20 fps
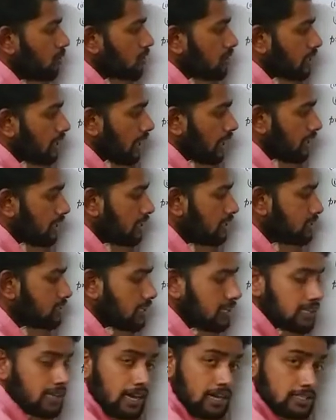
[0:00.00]
the right hand
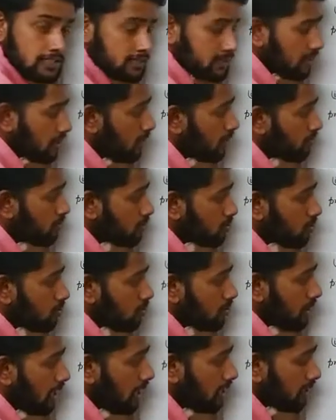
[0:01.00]
side are same,
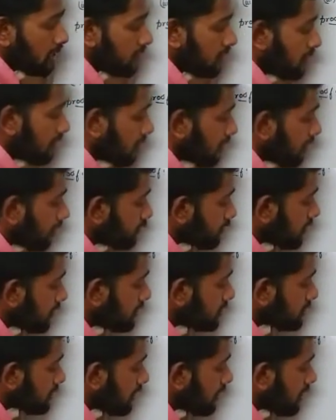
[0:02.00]
so that the left
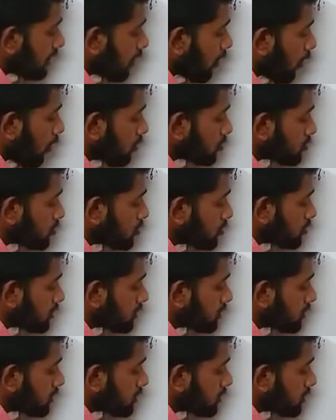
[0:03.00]
hand side also